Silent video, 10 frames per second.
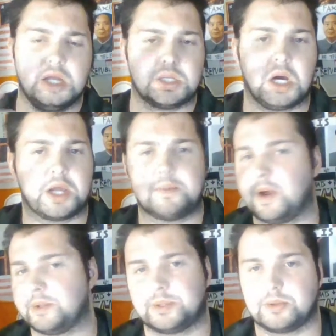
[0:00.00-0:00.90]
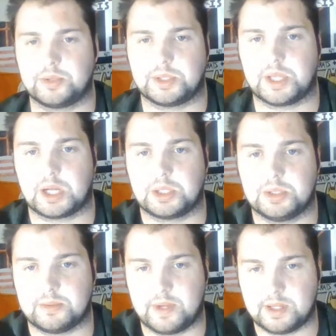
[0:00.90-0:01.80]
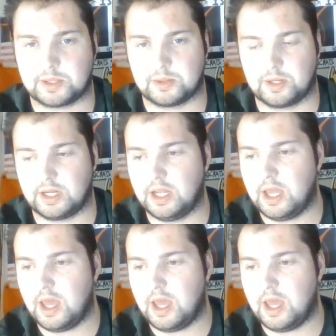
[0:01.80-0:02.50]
talking about certain sections of history.